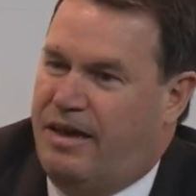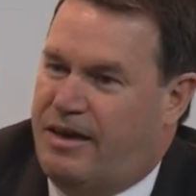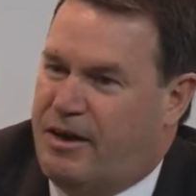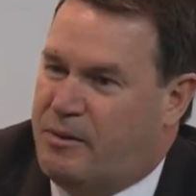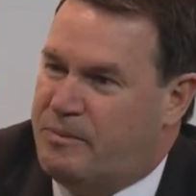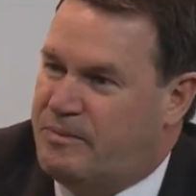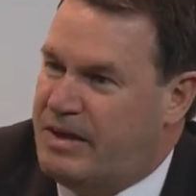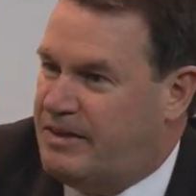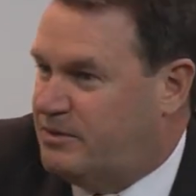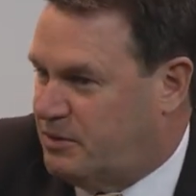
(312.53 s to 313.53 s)
Um,
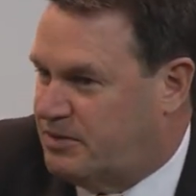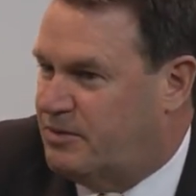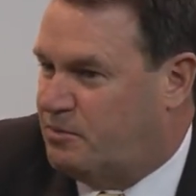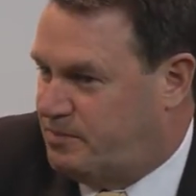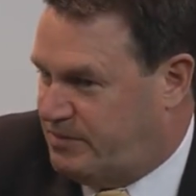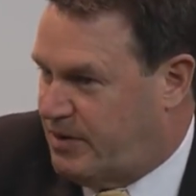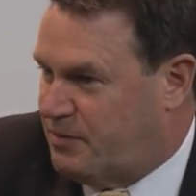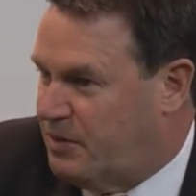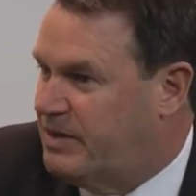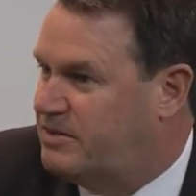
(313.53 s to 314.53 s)
and there's also
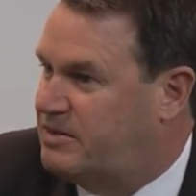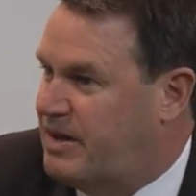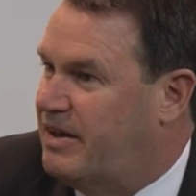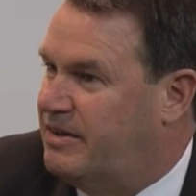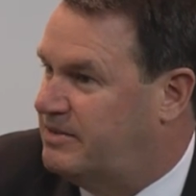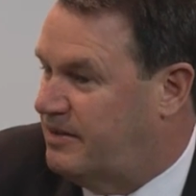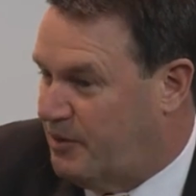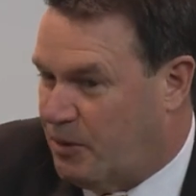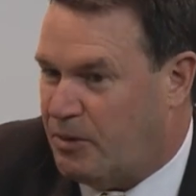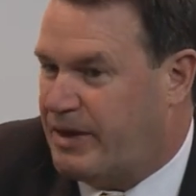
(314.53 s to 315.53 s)
several laser scanners,
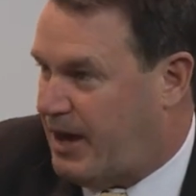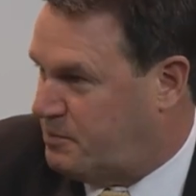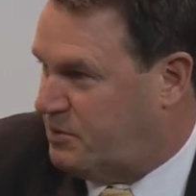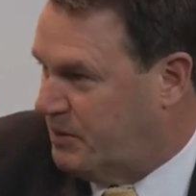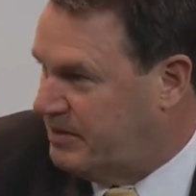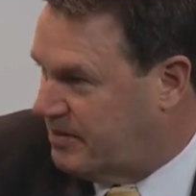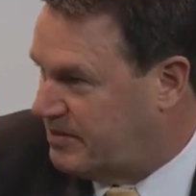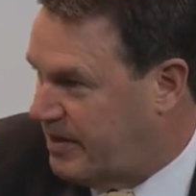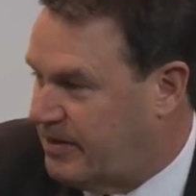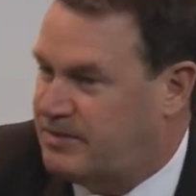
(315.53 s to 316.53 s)
and they all capture laser
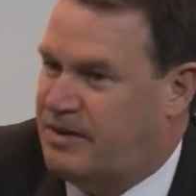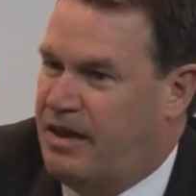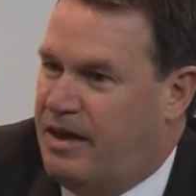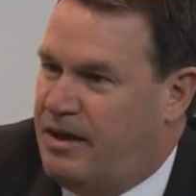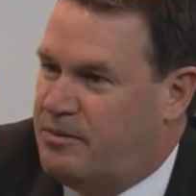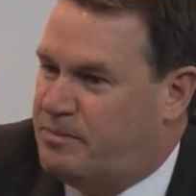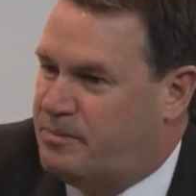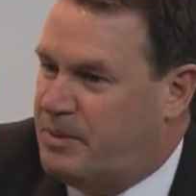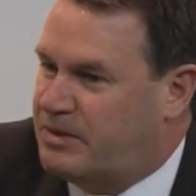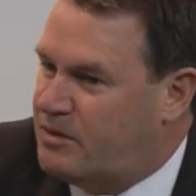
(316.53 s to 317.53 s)
scans.
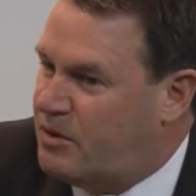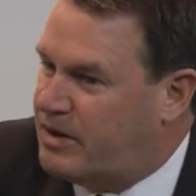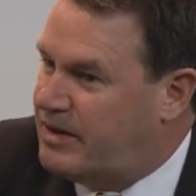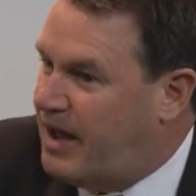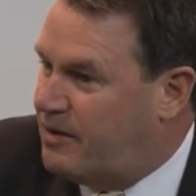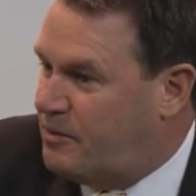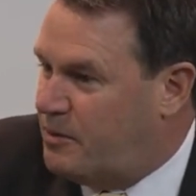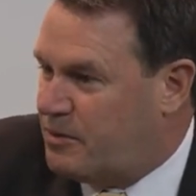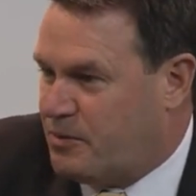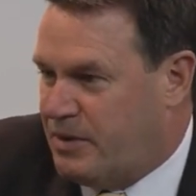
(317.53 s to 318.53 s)
But they're not, not
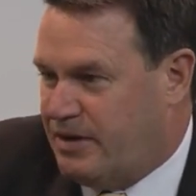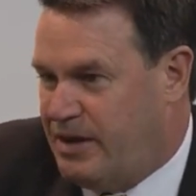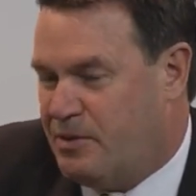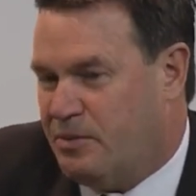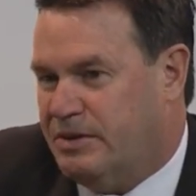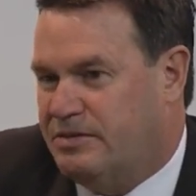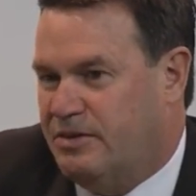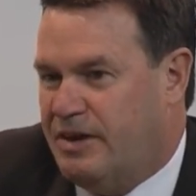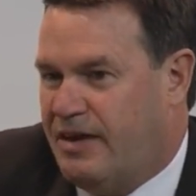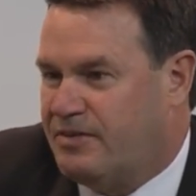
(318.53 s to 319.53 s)
all created equally,
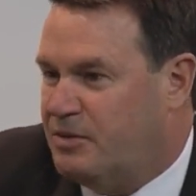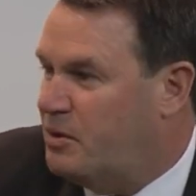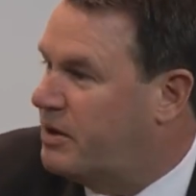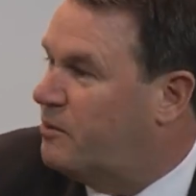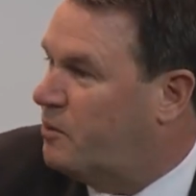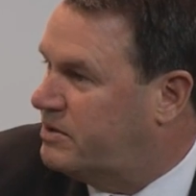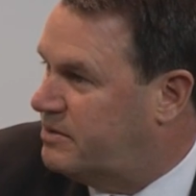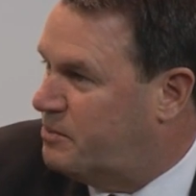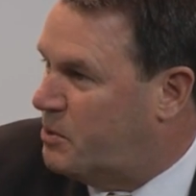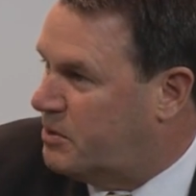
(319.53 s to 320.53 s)
so you have to look at
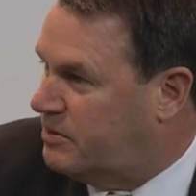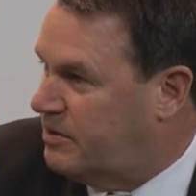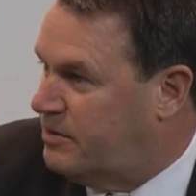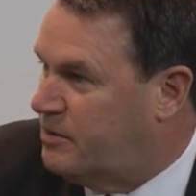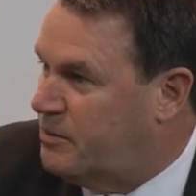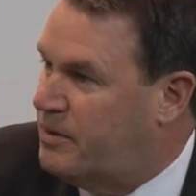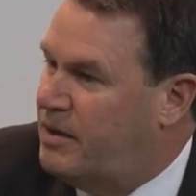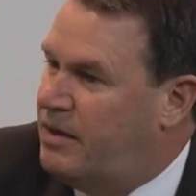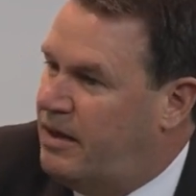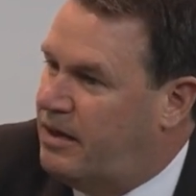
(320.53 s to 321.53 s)
what's important to you.
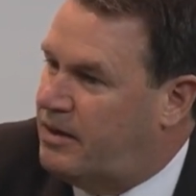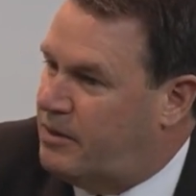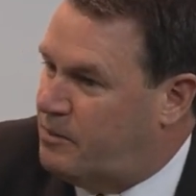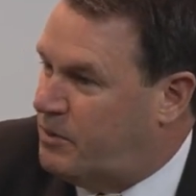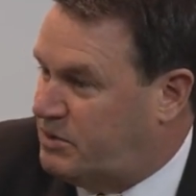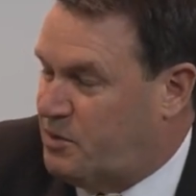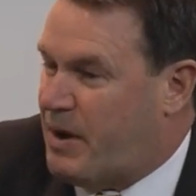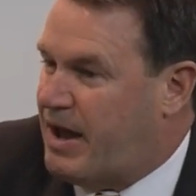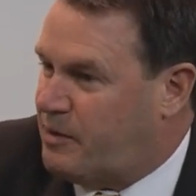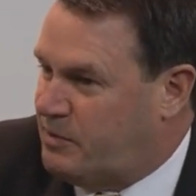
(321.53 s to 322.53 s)
Um, what's
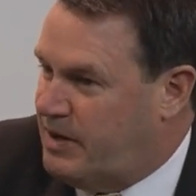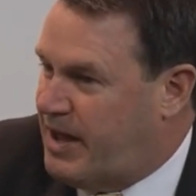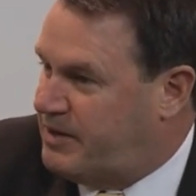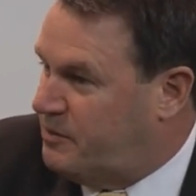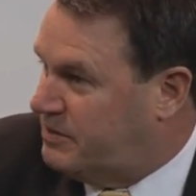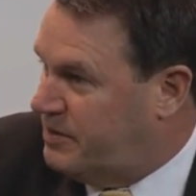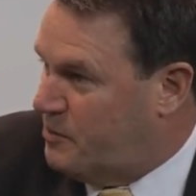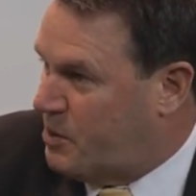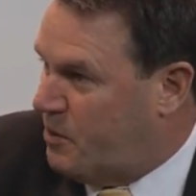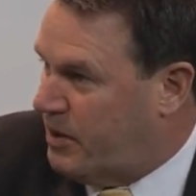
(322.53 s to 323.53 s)
your accuracy
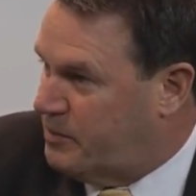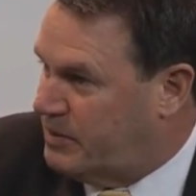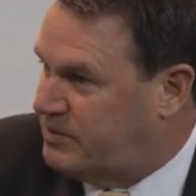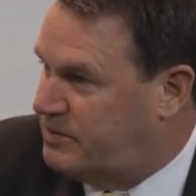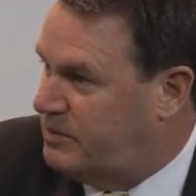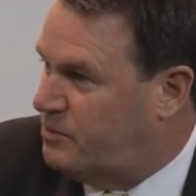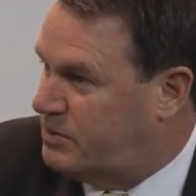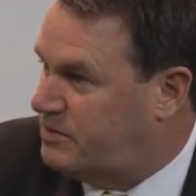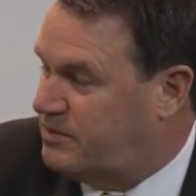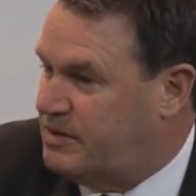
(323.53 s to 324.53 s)
requirements?
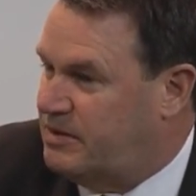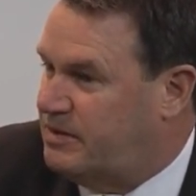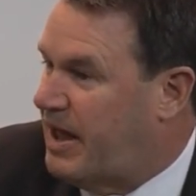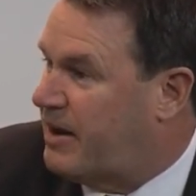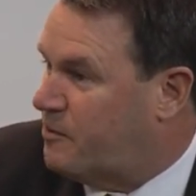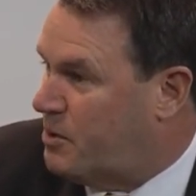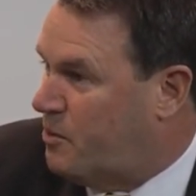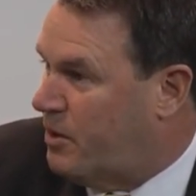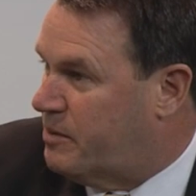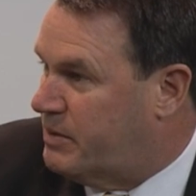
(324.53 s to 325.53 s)
What's the data
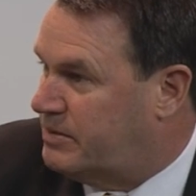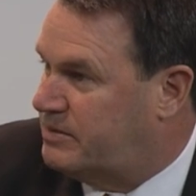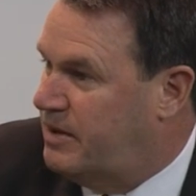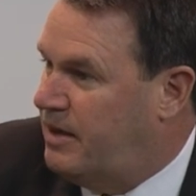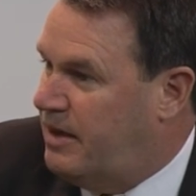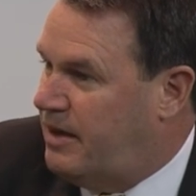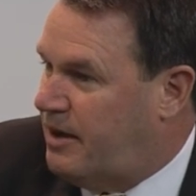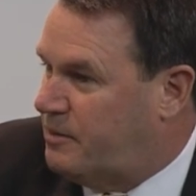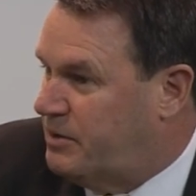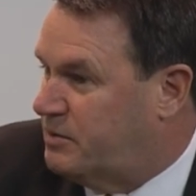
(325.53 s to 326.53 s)
requirements?
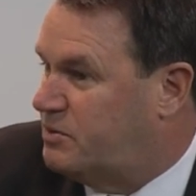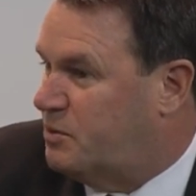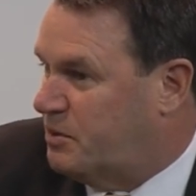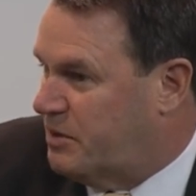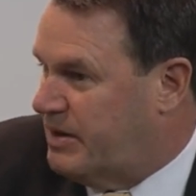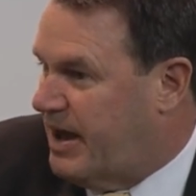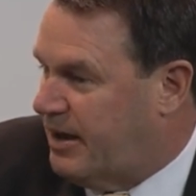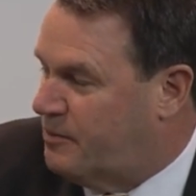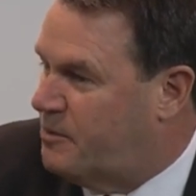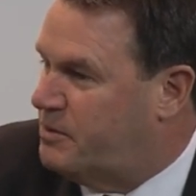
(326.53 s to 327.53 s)
How will you store the
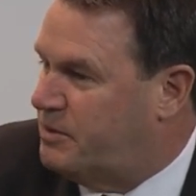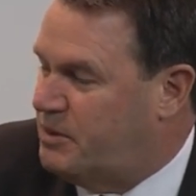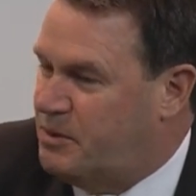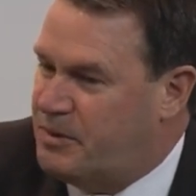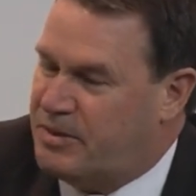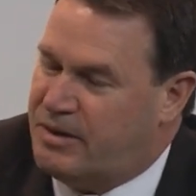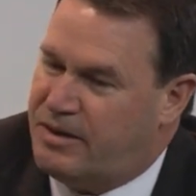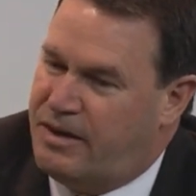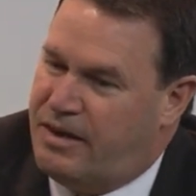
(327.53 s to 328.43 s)
data? What will you do with it?